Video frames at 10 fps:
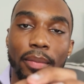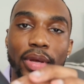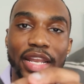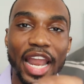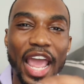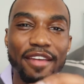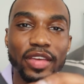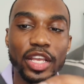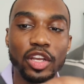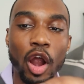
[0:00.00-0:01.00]

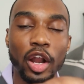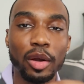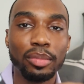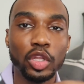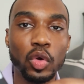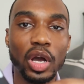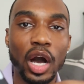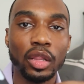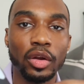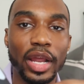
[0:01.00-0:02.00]
navy, darker blue
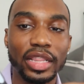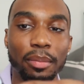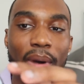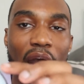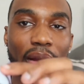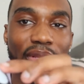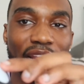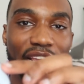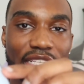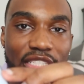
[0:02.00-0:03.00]
color at the bottom,
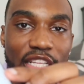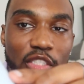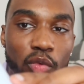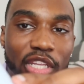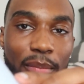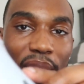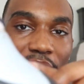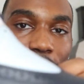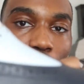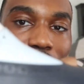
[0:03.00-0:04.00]
then it gets to this really
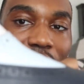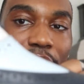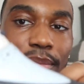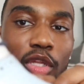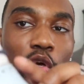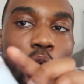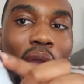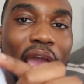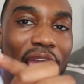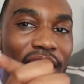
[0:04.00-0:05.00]
baby or light blue,
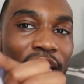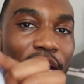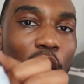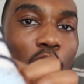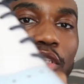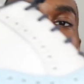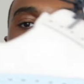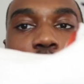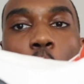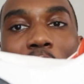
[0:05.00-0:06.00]
and then it goes up
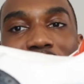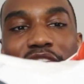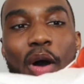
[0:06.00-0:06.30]
to white.